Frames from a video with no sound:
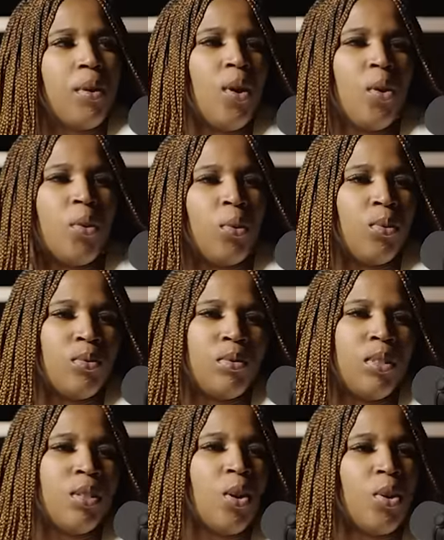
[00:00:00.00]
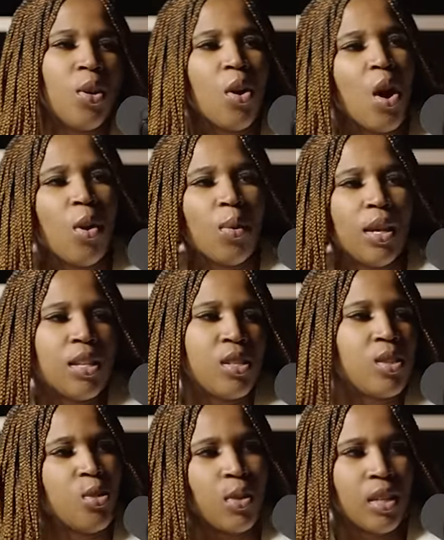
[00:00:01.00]
oh, you know, you're always
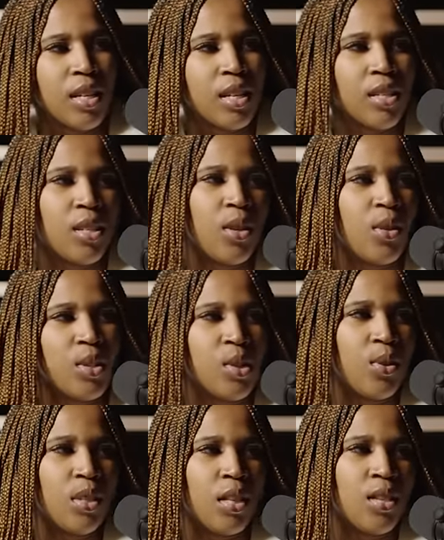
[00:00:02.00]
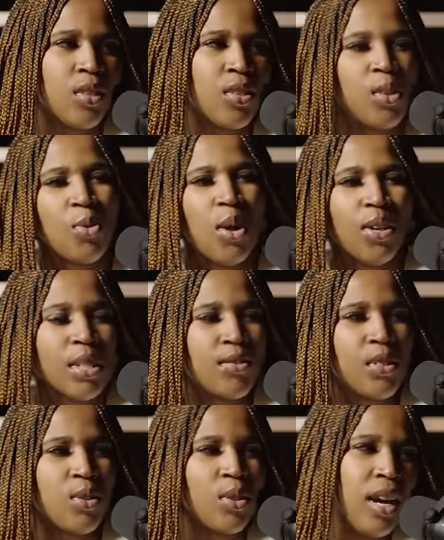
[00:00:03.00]
doing this and you're always doing this and do you always have
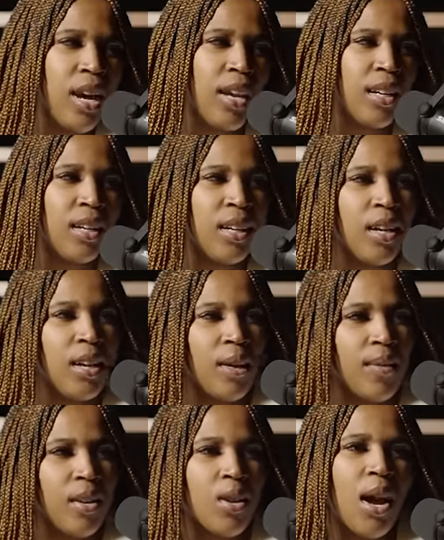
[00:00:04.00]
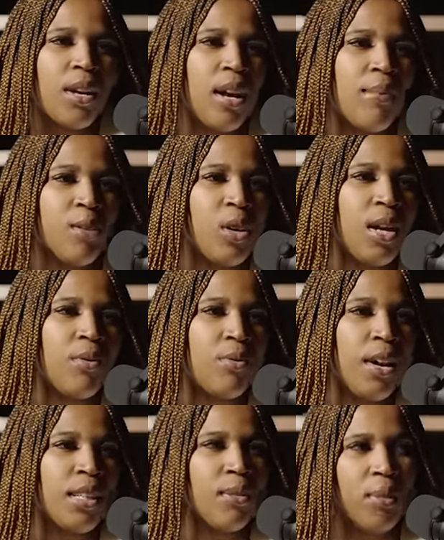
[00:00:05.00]
to do that? And, you know, I, I'm trying to
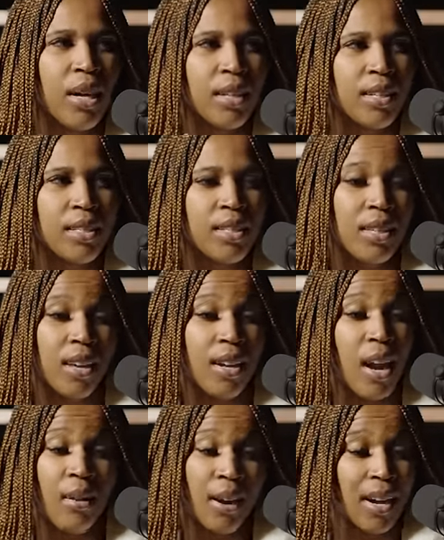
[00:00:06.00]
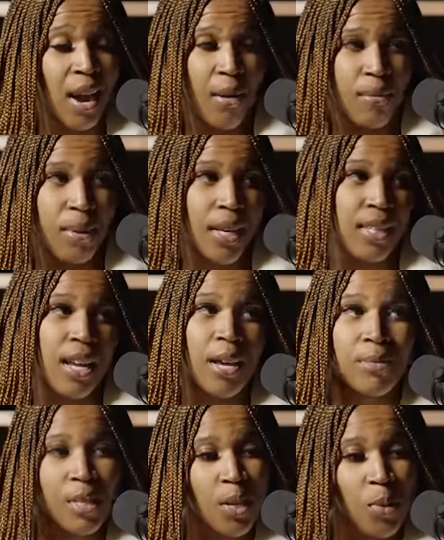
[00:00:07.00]
find the balance, not right now because I
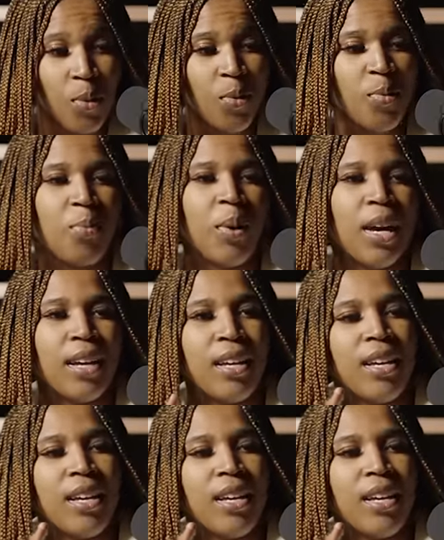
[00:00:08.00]
am single, but